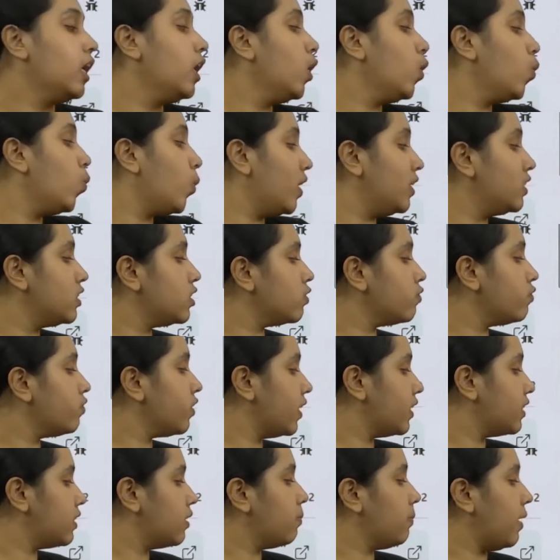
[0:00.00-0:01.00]
Once you
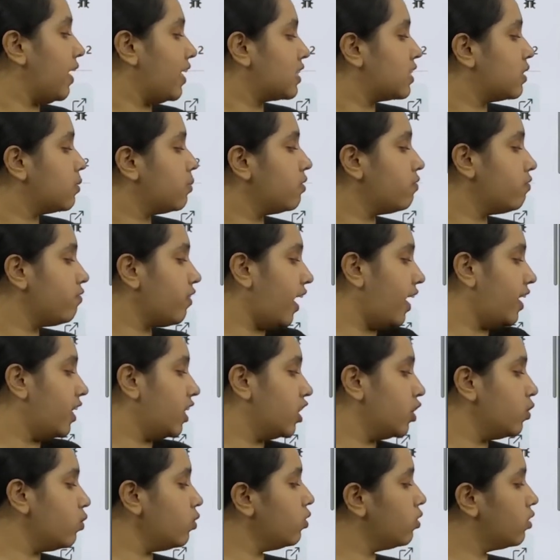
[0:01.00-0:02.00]
find the maximum
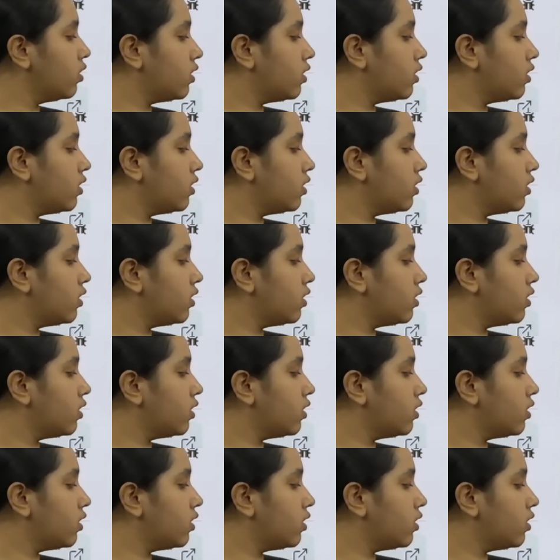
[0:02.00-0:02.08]
value,